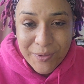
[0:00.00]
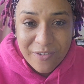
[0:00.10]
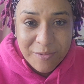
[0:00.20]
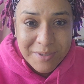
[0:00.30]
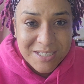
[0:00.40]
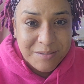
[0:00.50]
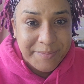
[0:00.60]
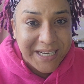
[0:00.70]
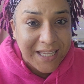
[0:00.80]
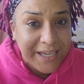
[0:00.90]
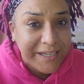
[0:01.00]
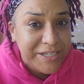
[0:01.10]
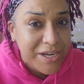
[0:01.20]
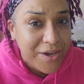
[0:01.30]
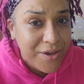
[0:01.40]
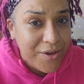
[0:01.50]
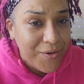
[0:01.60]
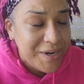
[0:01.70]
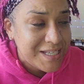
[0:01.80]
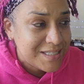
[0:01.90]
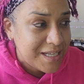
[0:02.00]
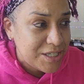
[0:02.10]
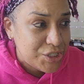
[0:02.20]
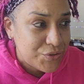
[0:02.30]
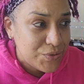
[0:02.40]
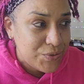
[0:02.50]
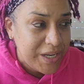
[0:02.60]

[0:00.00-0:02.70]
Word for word: Everybody's gonna be like, no, that's not true.